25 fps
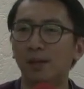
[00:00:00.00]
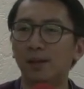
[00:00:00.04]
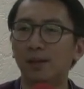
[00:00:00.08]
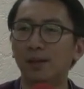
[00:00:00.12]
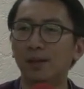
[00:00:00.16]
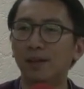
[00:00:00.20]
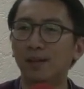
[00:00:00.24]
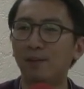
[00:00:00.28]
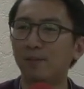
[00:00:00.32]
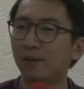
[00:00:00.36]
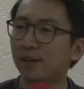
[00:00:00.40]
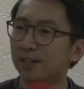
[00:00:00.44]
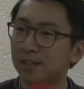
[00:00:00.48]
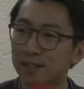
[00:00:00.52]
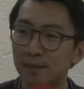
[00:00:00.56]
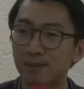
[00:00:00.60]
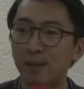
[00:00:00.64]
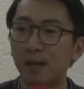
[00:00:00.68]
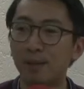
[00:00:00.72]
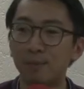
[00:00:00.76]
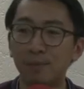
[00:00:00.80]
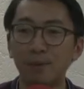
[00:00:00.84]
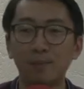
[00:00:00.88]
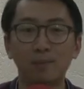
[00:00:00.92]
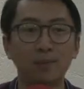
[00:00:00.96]
they are very
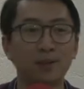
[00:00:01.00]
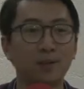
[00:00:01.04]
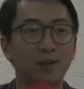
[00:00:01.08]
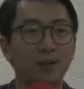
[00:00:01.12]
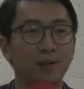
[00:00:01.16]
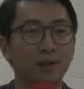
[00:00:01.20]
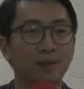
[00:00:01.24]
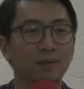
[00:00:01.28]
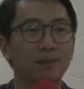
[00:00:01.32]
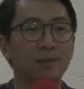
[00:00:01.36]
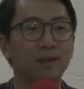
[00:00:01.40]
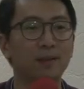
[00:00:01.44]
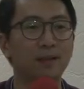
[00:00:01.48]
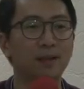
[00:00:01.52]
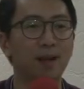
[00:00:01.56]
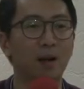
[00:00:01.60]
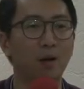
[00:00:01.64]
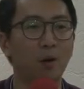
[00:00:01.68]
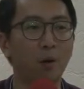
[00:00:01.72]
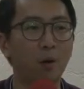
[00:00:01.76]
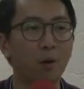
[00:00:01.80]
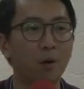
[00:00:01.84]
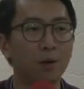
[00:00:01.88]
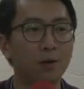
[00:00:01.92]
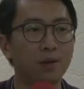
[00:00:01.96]
smart people. They are
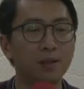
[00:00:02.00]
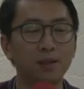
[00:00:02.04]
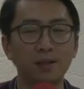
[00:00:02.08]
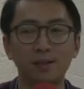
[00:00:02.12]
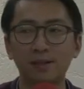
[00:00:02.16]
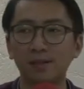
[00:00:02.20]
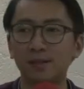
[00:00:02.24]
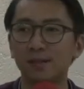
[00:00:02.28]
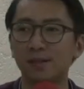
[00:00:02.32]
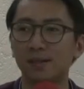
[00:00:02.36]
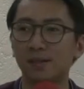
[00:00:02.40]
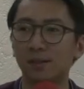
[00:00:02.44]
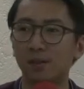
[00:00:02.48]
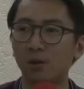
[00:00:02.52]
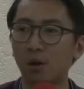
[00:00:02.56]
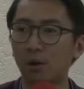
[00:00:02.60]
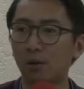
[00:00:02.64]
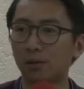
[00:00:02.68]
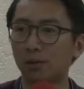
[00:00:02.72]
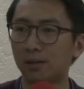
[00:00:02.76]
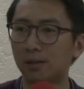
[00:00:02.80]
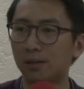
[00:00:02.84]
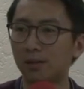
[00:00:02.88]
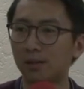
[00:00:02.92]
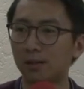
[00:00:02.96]
lawyers,
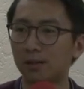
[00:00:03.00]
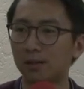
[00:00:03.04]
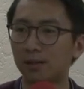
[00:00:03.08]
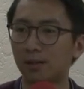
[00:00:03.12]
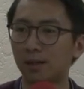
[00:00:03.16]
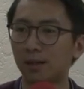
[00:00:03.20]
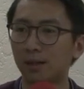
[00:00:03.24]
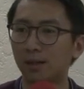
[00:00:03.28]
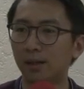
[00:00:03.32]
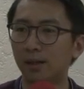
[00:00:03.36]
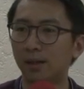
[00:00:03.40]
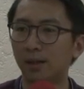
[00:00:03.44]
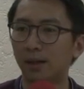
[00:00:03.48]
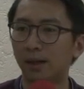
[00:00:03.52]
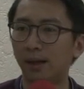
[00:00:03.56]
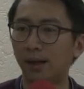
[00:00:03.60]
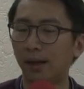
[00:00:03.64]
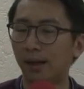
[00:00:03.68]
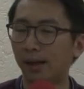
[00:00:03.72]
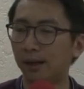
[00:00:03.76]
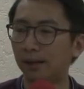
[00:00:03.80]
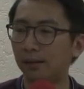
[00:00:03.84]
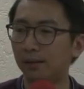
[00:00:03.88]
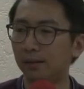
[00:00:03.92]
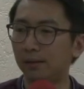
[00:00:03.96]
doctors,
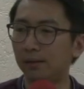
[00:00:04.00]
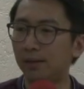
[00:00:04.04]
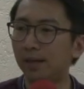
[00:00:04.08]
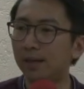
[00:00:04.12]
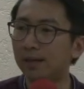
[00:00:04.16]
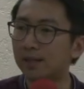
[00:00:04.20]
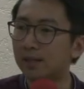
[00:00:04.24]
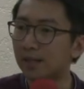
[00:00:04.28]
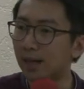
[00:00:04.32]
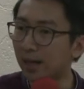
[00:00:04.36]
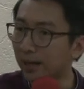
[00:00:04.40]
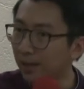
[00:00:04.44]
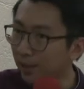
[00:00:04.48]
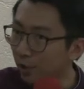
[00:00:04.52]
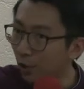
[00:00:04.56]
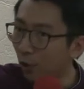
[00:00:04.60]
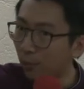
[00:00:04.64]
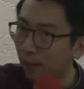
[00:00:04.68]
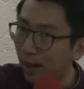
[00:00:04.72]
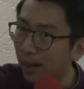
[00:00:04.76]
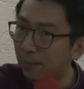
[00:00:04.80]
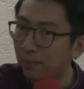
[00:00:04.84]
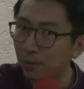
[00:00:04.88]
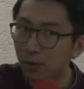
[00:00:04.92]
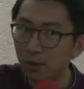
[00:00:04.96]
and they study your
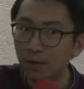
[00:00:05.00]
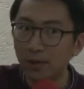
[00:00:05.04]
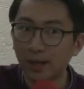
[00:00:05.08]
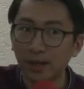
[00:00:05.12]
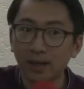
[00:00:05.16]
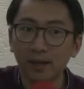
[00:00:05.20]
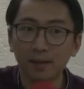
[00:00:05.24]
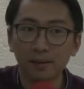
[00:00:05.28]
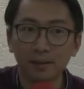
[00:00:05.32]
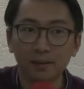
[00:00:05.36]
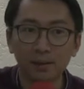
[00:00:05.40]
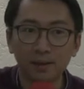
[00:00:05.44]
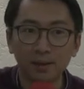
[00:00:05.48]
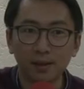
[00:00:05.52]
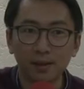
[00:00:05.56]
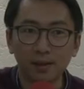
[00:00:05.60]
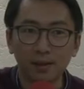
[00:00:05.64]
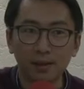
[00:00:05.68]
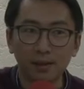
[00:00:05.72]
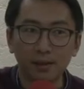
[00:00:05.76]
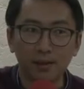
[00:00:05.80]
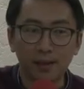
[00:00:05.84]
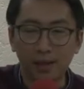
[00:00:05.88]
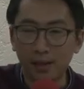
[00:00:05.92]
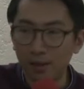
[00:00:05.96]
Bible, okay?
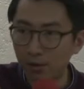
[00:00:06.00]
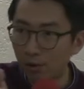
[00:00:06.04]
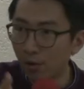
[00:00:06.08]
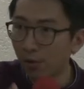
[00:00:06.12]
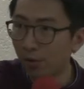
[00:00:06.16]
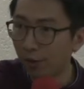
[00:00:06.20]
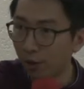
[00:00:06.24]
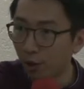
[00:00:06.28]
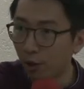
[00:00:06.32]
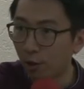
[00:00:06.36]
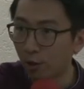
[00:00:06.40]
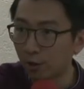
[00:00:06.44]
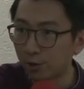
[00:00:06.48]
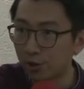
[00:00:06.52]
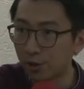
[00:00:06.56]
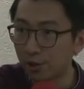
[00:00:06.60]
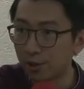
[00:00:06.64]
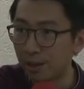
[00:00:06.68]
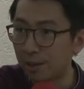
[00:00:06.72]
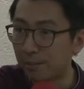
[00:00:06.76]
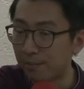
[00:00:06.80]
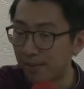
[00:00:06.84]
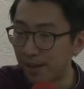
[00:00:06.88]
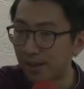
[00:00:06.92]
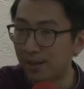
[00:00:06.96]
They know theology
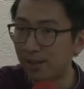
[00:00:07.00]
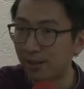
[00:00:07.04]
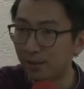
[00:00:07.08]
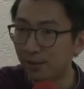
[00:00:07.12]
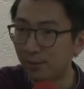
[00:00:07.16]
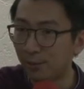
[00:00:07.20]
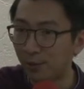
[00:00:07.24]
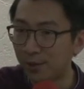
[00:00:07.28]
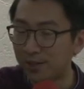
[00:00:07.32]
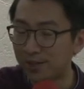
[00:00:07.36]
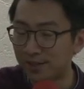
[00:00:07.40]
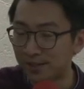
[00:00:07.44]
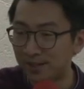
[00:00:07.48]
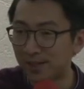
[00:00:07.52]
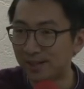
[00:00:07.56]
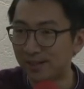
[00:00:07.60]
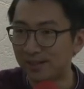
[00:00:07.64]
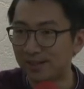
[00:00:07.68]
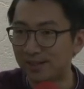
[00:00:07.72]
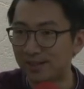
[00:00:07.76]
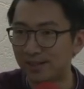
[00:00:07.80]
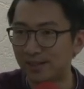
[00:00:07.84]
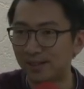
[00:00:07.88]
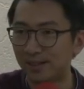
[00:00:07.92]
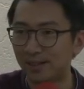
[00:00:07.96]
than many
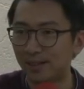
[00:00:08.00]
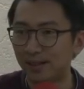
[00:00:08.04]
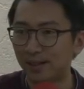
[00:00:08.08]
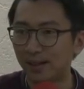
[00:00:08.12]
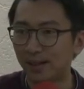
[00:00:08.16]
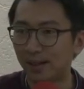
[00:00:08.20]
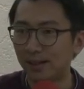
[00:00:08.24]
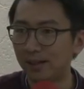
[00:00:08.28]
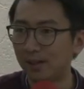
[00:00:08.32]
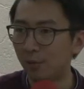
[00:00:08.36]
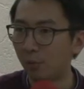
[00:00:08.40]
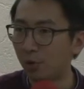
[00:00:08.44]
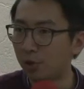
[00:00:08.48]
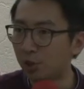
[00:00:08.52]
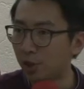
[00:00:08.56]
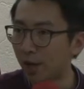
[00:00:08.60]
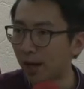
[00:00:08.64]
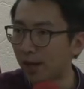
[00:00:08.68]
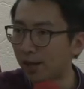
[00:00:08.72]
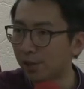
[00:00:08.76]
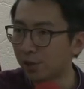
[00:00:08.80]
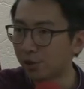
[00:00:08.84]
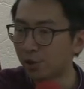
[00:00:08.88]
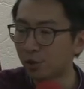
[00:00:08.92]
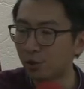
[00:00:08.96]
Christians. And they will
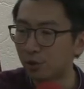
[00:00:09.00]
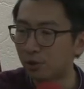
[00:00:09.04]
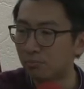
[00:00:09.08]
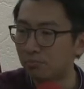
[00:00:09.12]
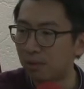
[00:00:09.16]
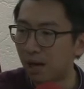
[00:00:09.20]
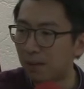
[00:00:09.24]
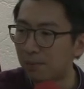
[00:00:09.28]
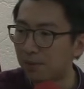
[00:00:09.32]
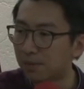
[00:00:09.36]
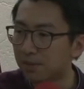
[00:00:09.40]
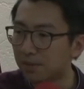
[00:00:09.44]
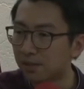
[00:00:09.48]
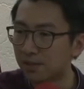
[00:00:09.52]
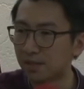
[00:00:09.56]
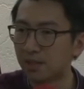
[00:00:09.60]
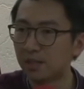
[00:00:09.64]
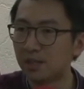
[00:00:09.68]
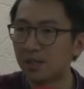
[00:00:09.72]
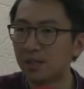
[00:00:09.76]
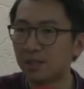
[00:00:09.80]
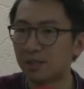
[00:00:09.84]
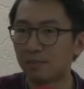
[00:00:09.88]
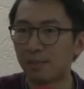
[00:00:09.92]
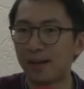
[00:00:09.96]
challenge you. The Bible says
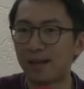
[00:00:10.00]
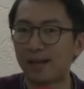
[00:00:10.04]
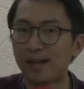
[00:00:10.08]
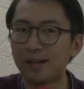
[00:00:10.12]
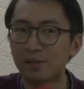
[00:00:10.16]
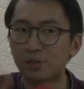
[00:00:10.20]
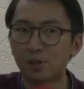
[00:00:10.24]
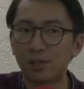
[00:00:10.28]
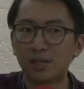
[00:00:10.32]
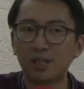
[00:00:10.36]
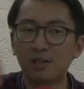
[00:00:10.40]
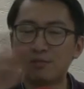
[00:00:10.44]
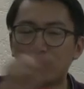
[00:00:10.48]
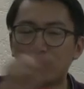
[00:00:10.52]
this, but actually, if